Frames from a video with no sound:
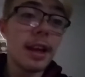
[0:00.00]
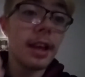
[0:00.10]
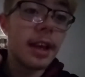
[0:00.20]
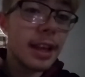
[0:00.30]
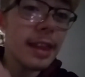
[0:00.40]

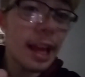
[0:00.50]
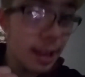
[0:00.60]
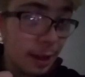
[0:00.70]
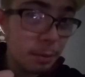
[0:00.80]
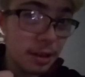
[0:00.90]
Hit that
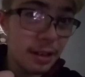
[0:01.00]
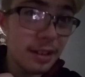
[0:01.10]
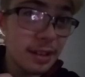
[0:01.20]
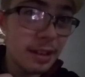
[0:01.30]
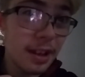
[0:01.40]
like button
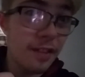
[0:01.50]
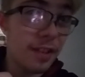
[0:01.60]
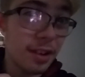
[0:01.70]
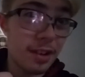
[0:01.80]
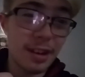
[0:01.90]
if you're